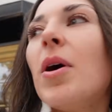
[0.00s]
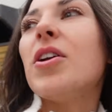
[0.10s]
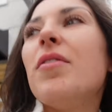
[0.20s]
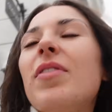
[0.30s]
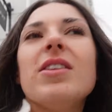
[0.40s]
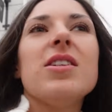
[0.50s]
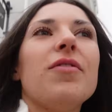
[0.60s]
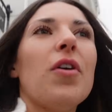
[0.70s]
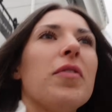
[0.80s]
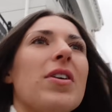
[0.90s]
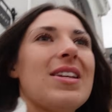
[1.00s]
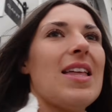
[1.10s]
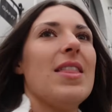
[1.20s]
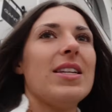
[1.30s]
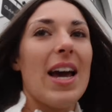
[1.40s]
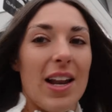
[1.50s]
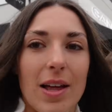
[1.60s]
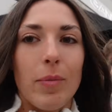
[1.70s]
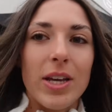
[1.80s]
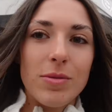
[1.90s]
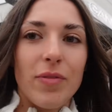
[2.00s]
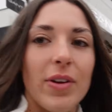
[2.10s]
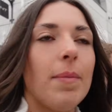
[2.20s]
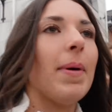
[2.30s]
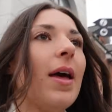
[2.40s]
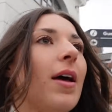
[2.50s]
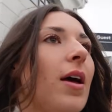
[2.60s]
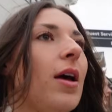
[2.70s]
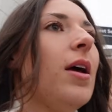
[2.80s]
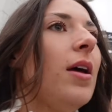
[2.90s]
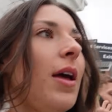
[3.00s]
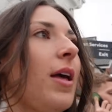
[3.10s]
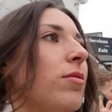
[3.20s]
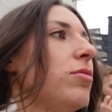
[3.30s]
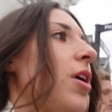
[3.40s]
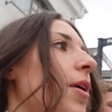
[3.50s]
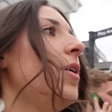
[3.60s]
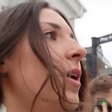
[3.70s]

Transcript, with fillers: but I don't fancy a Five Guys in the day like that. Makes me feel a bit ill, so